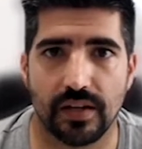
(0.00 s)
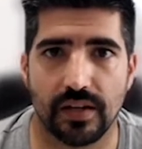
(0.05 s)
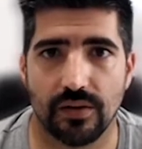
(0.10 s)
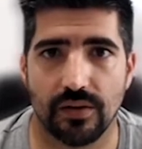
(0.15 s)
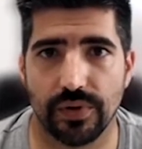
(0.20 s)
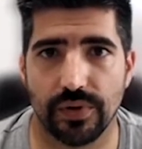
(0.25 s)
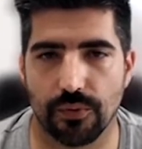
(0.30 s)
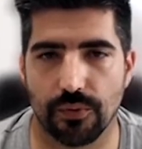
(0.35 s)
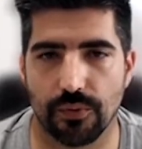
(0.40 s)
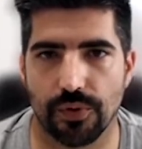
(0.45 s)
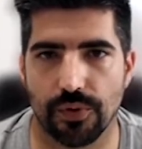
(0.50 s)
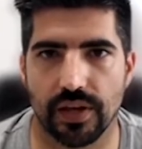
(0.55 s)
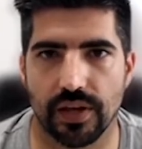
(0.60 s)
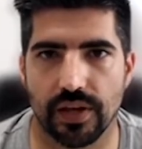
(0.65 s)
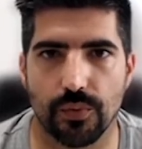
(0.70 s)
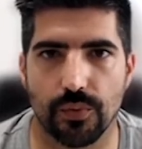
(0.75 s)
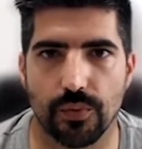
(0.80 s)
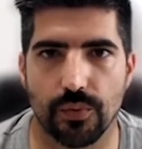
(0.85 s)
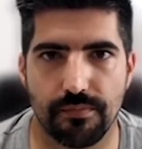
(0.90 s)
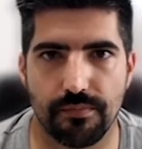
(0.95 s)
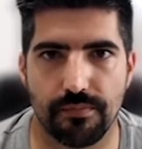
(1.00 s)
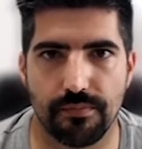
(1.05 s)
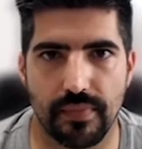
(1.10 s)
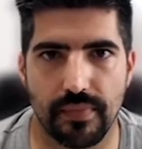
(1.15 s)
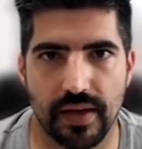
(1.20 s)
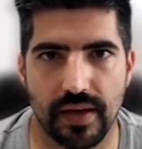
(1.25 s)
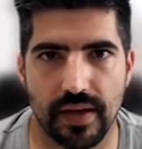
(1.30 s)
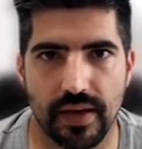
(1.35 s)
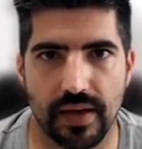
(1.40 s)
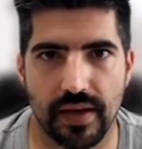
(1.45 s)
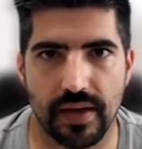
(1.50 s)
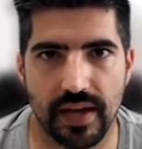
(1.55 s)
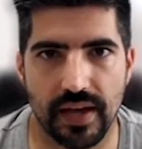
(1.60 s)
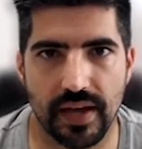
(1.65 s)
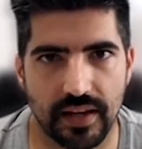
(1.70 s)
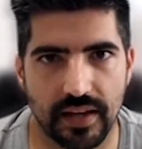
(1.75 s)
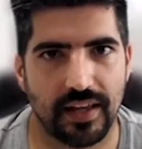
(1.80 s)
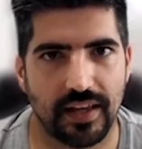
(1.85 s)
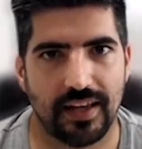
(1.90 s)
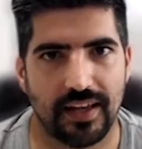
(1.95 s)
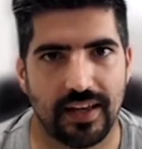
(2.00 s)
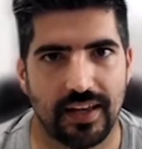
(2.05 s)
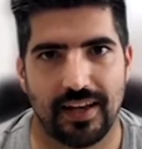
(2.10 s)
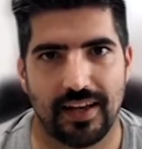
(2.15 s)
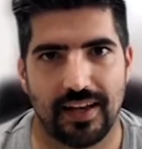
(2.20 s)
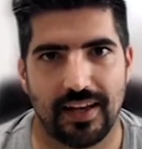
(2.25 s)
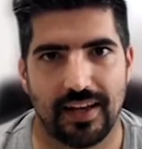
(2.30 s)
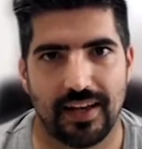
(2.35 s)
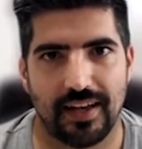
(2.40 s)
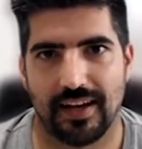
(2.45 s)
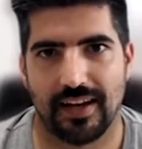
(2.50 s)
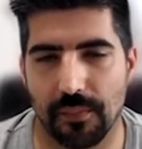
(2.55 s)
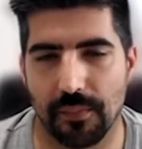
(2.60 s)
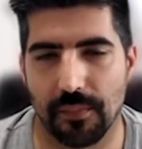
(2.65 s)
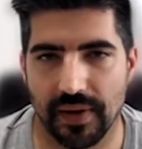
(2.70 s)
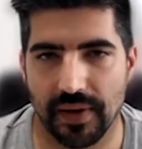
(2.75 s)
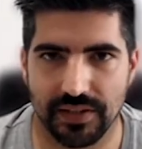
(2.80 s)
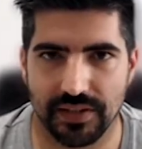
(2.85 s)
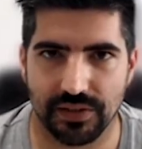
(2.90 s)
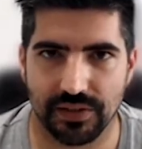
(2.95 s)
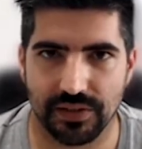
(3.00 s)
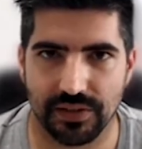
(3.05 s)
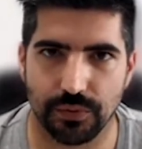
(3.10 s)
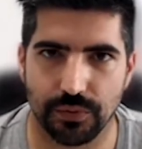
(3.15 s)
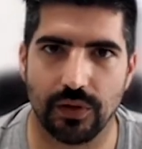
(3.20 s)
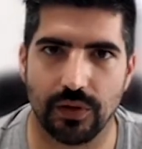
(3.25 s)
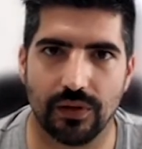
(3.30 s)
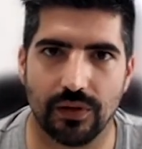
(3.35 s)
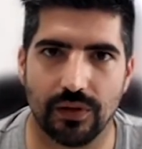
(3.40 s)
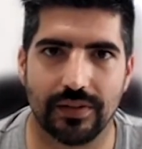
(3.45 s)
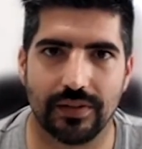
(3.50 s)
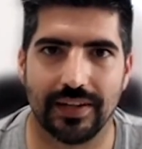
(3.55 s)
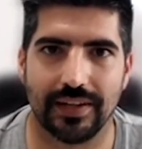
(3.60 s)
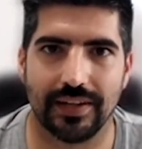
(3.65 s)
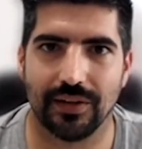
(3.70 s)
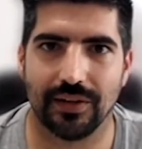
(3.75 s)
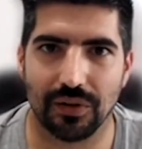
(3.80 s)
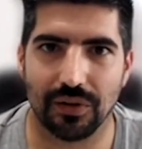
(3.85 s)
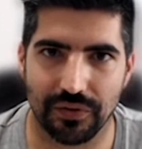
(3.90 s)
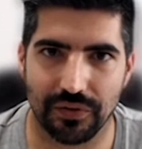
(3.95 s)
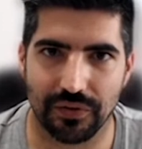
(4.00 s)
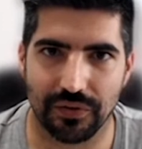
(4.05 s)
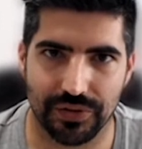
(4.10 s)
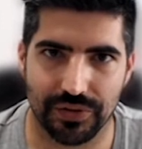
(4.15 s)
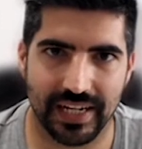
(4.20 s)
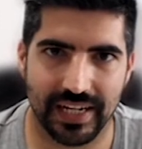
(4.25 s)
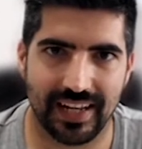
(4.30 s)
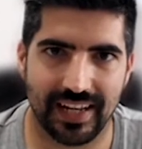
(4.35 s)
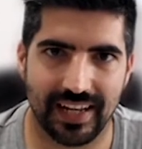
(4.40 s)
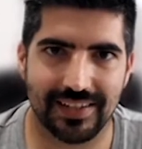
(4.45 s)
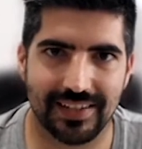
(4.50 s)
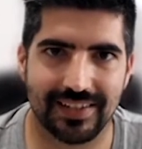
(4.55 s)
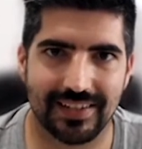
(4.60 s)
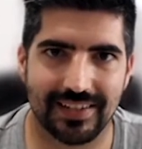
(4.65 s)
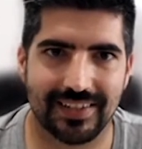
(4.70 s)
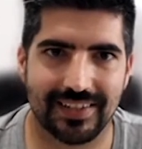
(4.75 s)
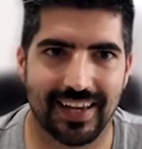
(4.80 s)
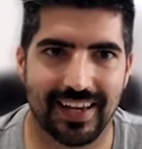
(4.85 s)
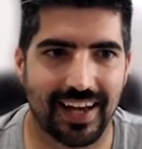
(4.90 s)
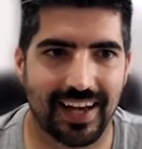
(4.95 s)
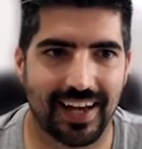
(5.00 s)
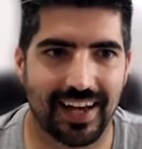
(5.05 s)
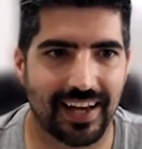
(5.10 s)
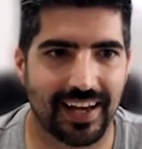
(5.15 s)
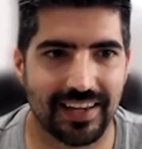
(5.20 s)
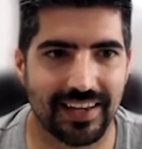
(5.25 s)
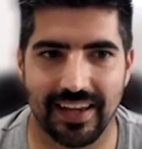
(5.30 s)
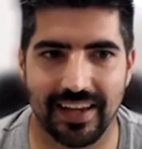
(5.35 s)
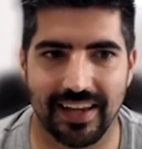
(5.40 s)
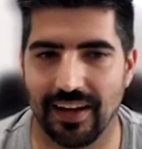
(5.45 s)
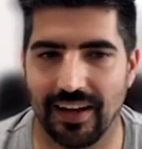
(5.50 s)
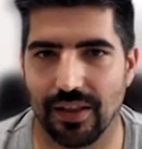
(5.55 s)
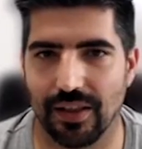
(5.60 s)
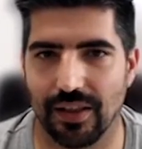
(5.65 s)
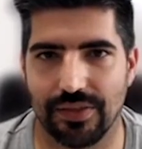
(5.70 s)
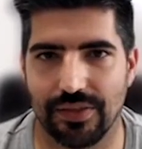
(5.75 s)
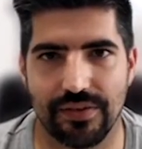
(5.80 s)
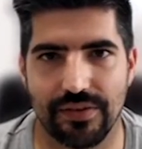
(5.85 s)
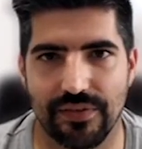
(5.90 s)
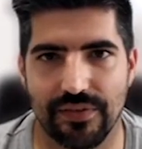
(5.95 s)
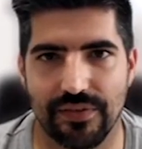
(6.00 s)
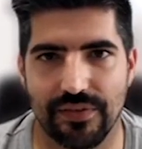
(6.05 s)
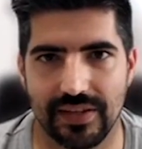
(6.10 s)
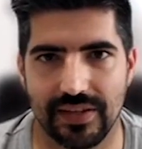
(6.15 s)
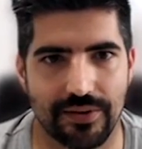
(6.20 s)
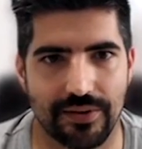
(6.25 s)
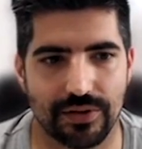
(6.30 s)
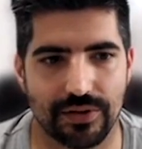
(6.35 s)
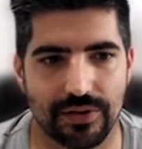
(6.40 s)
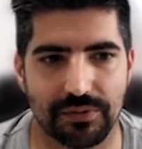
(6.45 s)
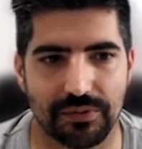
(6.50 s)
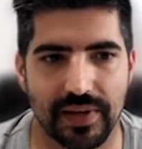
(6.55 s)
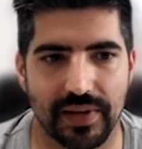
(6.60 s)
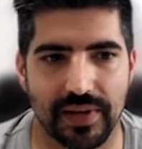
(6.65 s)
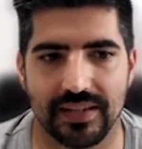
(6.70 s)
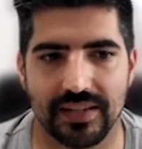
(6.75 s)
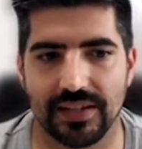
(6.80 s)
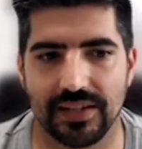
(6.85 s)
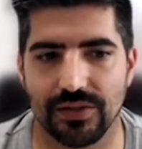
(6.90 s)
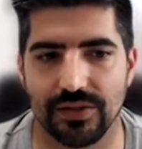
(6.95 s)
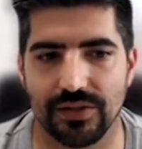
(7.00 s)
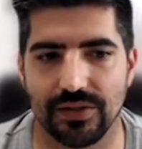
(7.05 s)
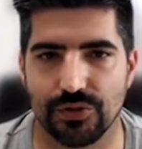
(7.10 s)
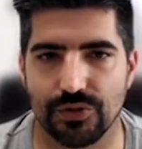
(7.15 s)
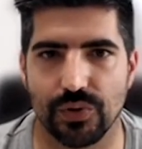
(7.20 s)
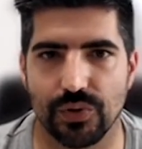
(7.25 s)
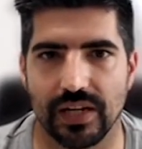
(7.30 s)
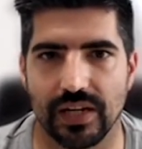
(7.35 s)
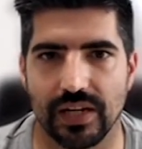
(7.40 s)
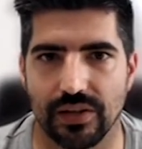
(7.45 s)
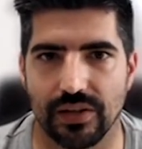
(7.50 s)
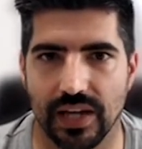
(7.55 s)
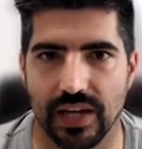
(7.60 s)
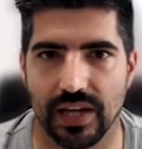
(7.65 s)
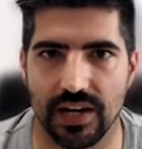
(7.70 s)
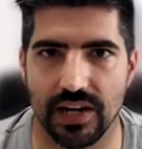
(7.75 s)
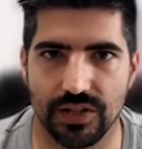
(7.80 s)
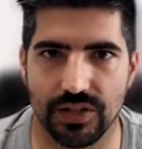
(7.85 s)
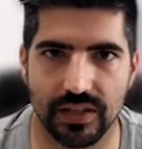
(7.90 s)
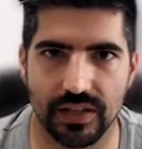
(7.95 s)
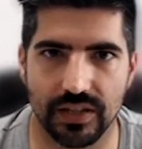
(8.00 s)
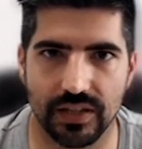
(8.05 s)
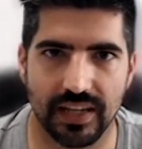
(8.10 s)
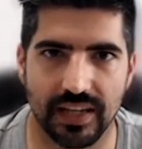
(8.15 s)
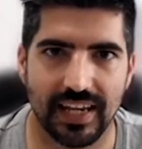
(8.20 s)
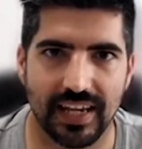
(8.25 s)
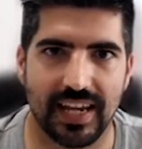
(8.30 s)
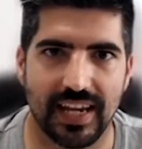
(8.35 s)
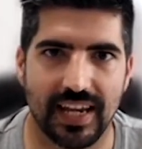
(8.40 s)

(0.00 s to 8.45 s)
We are working with main companies in the world in all verticals, in health, defense, aerospace, industry, and education.